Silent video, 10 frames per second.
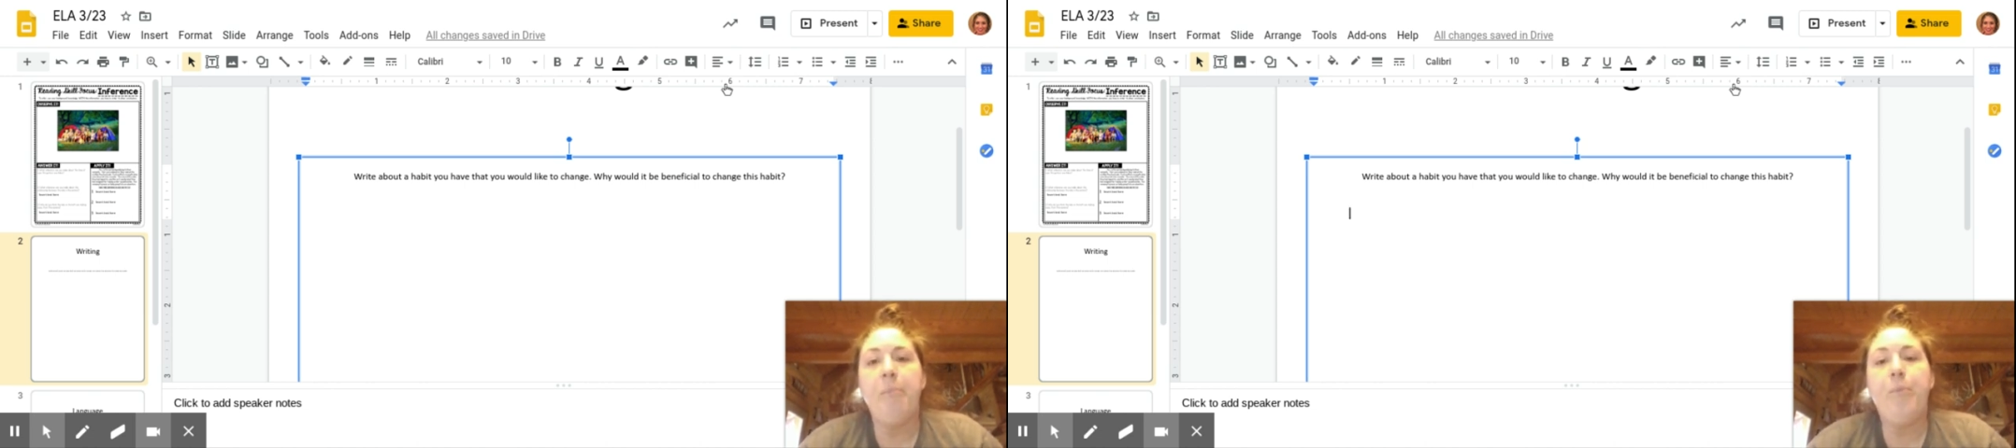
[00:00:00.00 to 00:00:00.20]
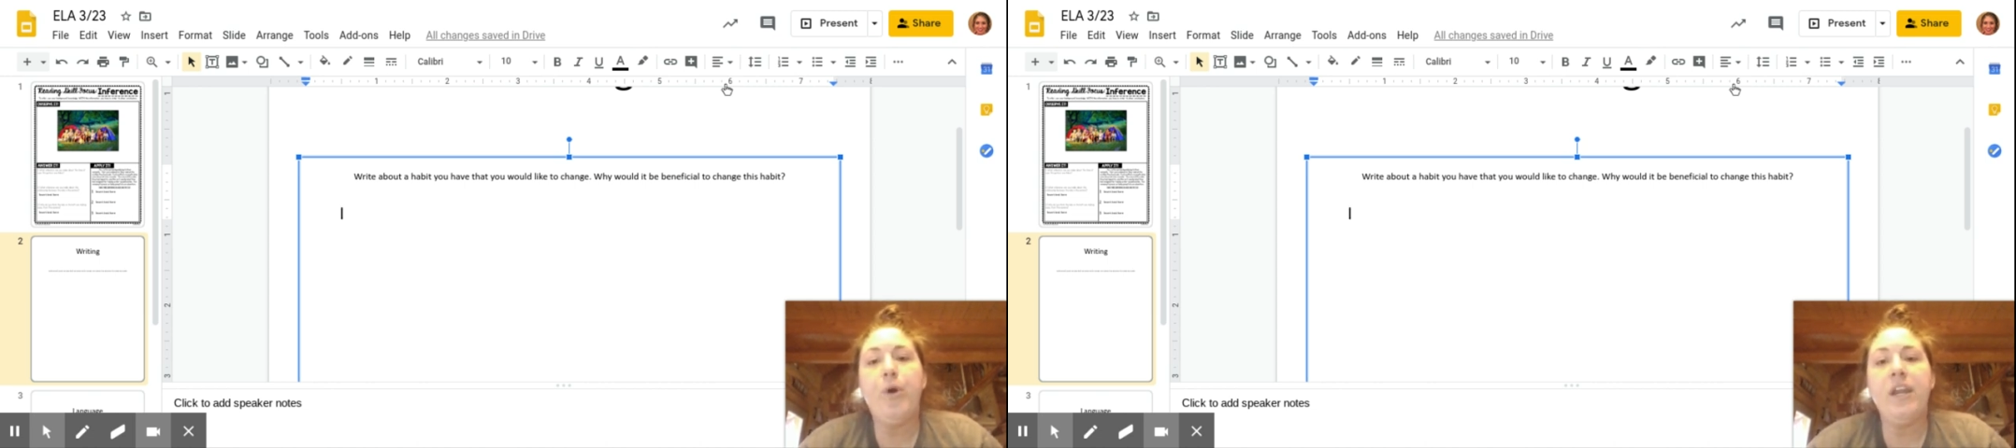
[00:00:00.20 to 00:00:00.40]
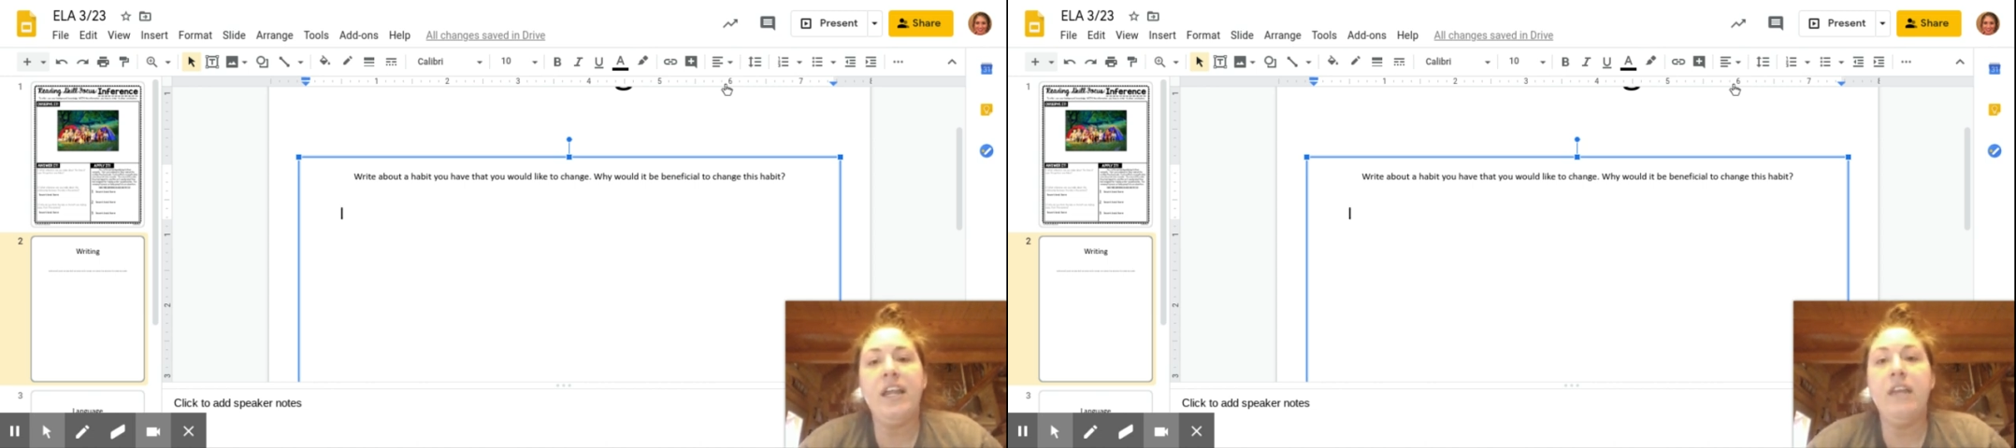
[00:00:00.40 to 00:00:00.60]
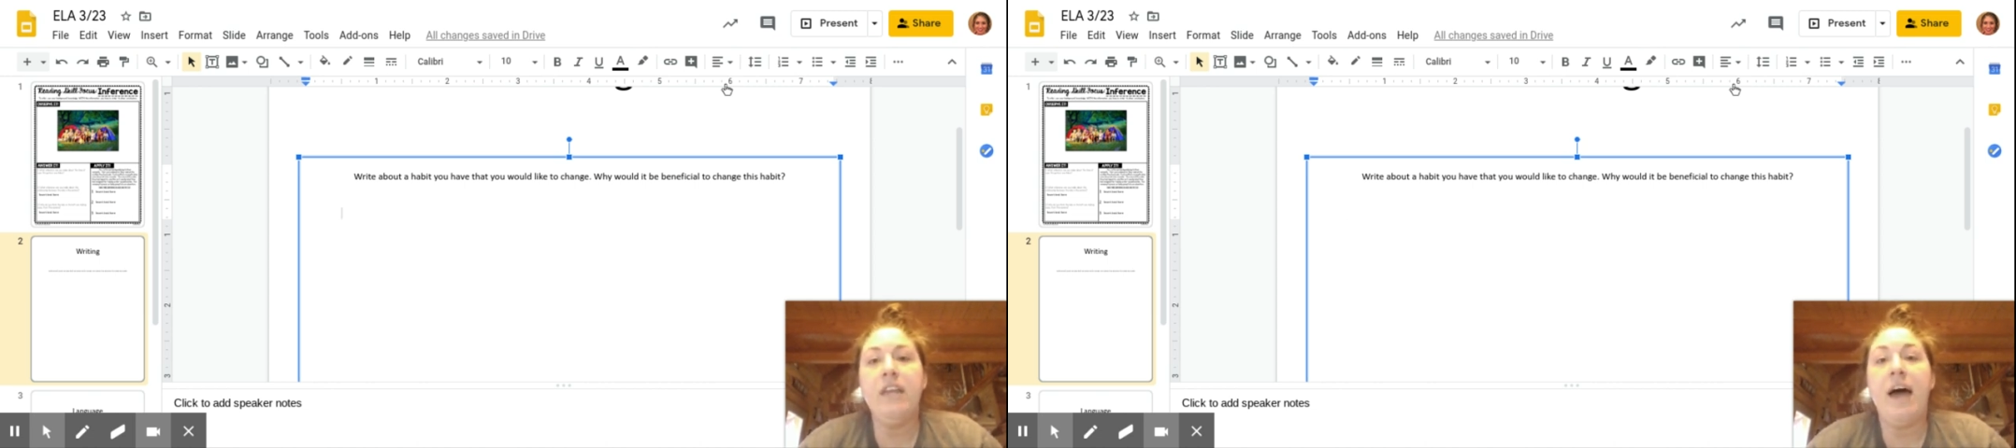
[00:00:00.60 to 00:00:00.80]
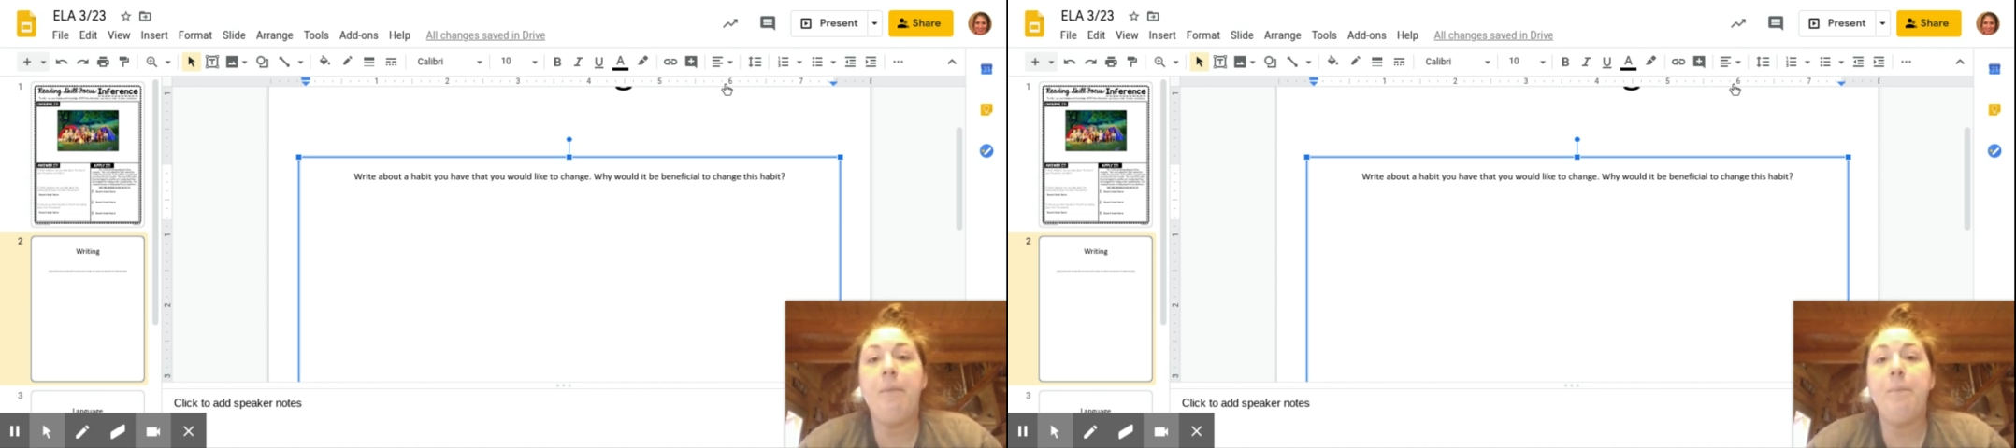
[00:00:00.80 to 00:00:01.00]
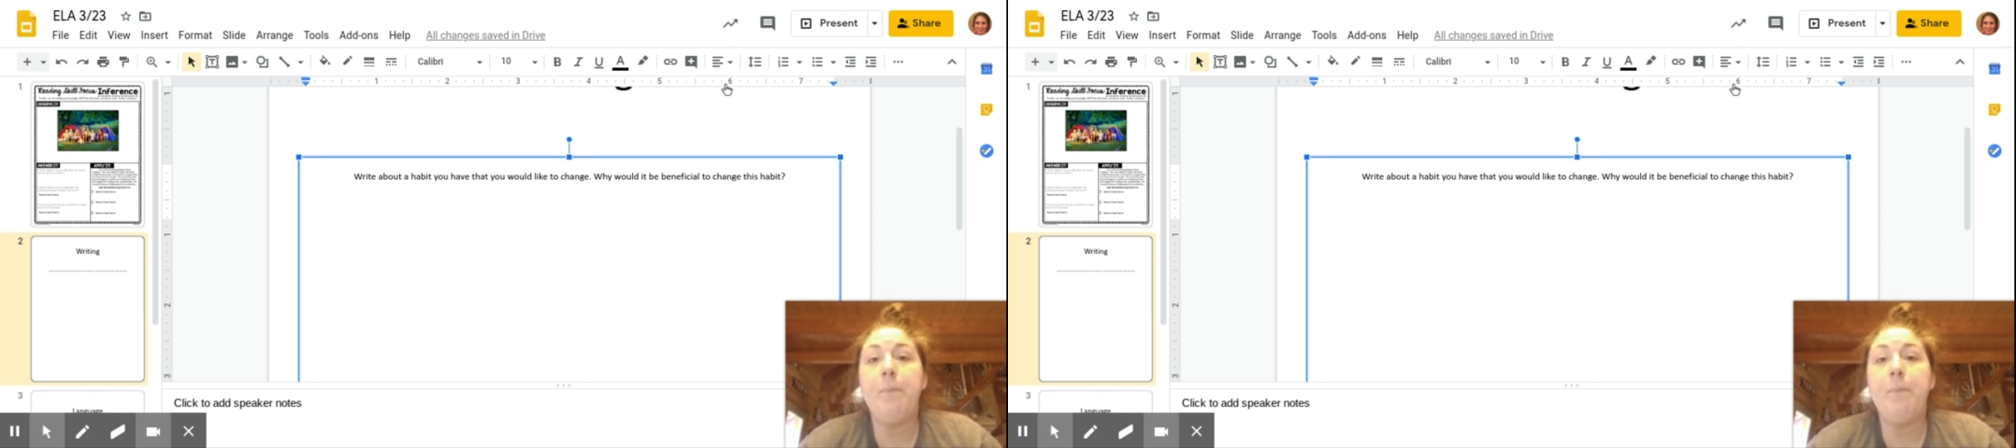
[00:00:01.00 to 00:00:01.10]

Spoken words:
putting it in that